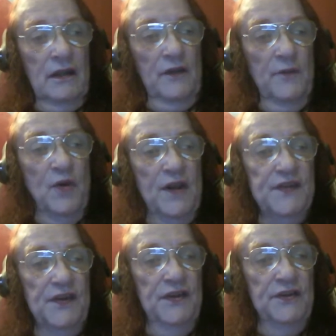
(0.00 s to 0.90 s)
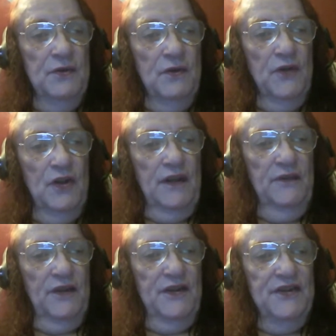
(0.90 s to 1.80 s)
The president, Grover
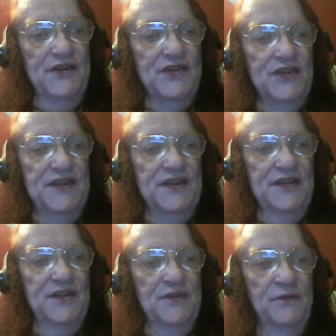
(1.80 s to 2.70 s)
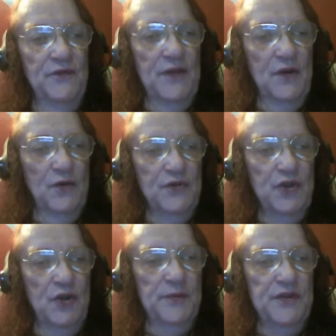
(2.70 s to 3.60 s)
Cleveland, sent in federal
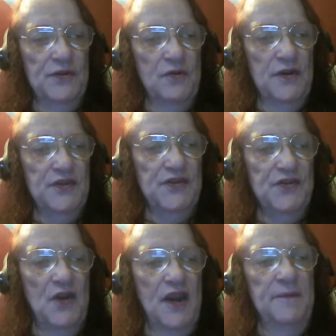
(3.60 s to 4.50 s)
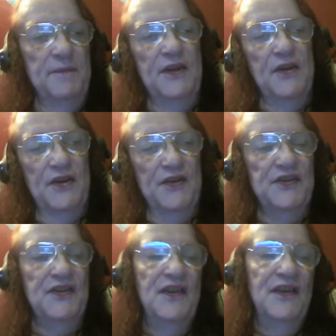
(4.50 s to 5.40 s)
troops to crush the strike
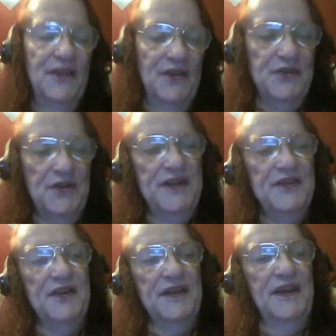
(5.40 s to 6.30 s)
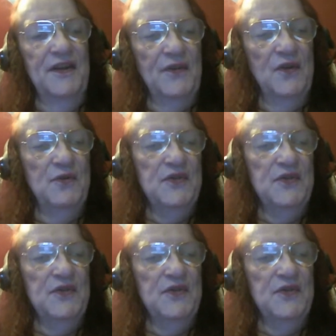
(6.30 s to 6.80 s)
because the trains not getting through was